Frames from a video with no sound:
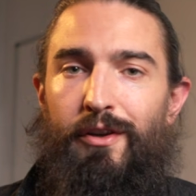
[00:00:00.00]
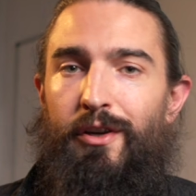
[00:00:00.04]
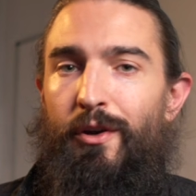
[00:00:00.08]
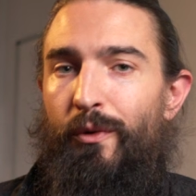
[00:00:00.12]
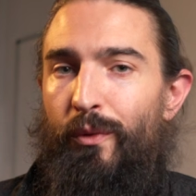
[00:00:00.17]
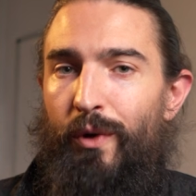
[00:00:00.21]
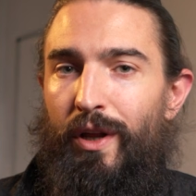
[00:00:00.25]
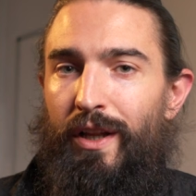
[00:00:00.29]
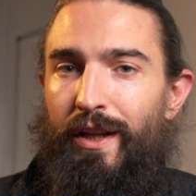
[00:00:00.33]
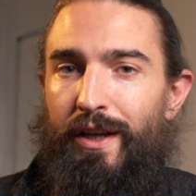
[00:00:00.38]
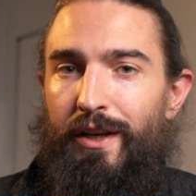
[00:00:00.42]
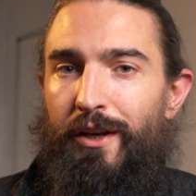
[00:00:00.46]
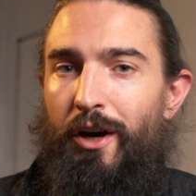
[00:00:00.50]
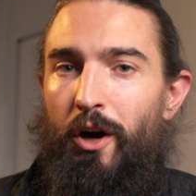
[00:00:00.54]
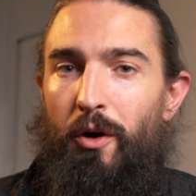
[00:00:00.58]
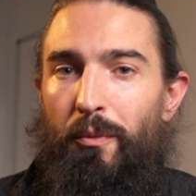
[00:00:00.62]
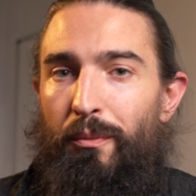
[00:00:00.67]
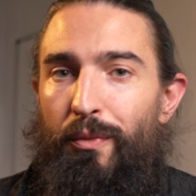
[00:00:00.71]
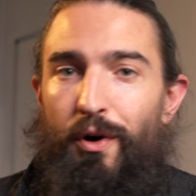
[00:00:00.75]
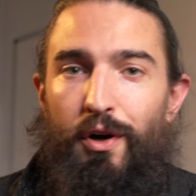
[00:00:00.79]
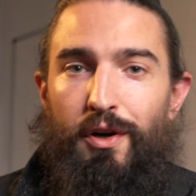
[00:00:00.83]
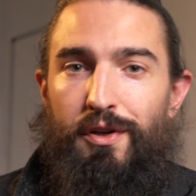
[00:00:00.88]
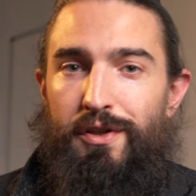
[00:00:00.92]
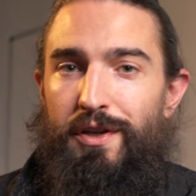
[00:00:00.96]
you really
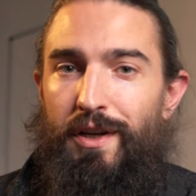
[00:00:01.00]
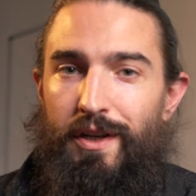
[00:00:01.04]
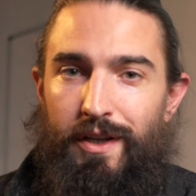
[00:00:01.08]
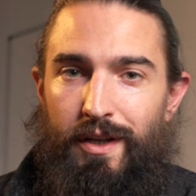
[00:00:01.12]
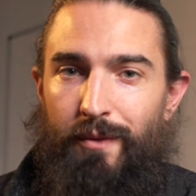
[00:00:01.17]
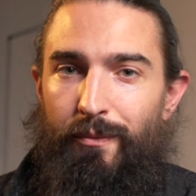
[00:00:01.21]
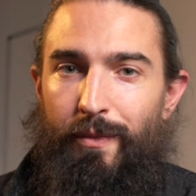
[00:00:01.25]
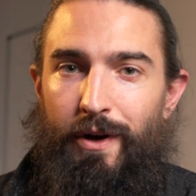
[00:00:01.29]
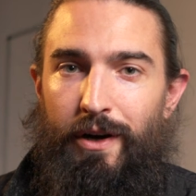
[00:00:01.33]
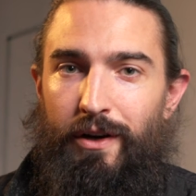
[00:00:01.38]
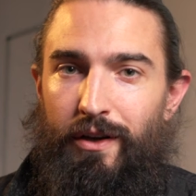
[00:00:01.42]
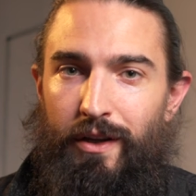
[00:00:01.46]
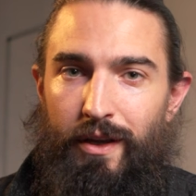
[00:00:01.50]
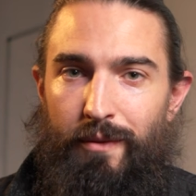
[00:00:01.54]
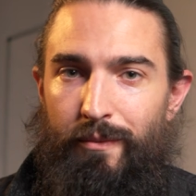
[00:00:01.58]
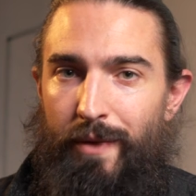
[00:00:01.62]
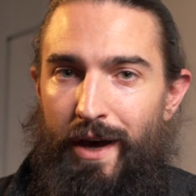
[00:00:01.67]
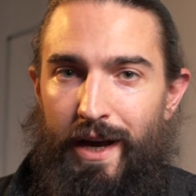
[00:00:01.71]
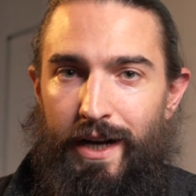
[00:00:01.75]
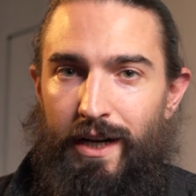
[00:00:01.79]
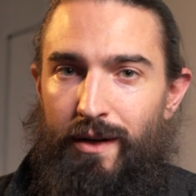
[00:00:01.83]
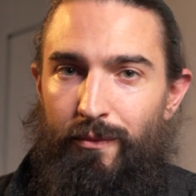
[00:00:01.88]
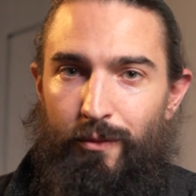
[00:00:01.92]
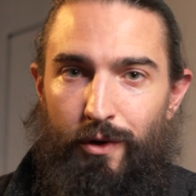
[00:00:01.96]
don't push it to barely
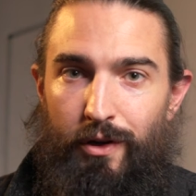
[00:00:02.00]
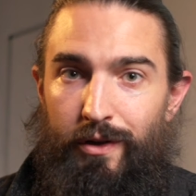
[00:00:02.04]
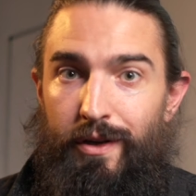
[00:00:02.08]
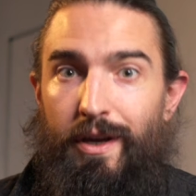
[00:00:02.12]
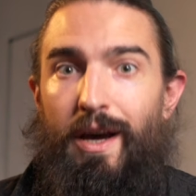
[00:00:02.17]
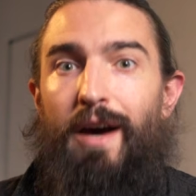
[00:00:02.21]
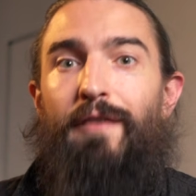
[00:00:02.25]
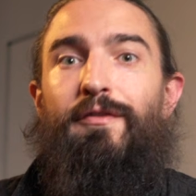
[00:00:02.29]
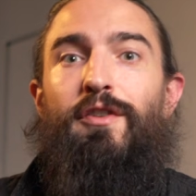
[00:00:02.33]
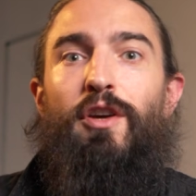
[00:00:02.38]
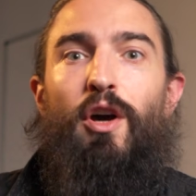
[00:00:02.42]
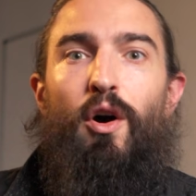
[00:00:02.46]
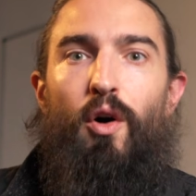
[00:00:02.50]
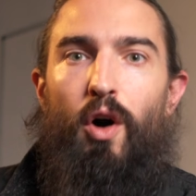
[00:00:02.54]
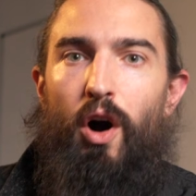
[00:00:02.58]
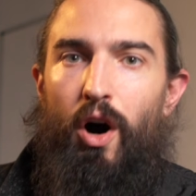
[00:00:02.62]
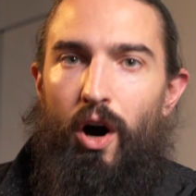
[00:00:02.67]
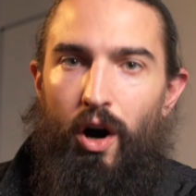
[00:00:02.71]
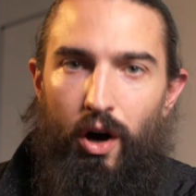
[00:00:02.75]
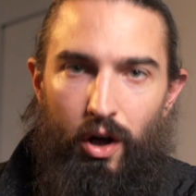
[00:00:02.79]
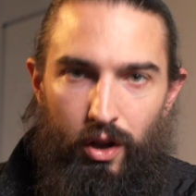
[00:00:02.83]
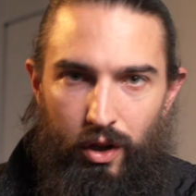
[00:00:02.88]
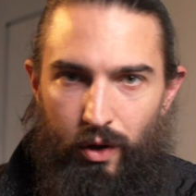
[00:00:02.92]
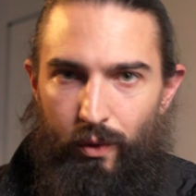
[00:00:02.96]
bankable. You have to go
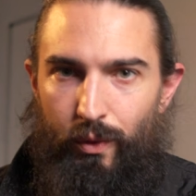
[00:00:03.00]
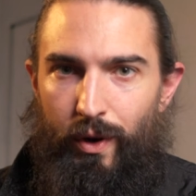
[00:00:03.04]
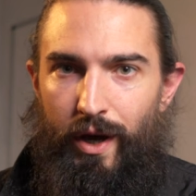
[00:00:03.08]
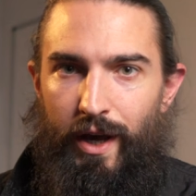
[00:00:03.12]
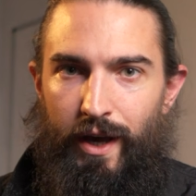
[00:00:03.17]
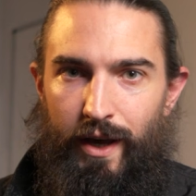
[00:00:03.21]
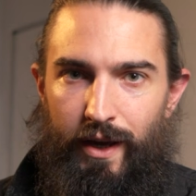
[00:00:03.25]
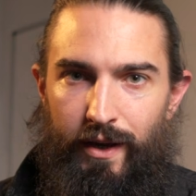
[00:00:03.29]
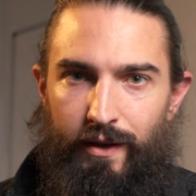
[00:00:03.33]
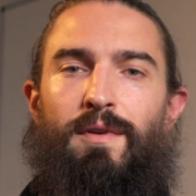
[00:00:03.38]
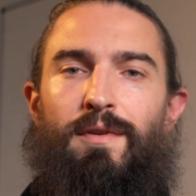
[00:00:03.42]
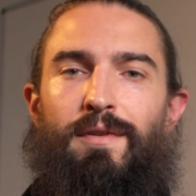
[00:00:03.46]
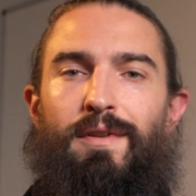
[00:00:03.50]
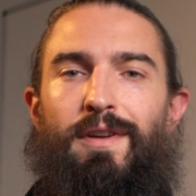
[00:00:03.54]
all the way.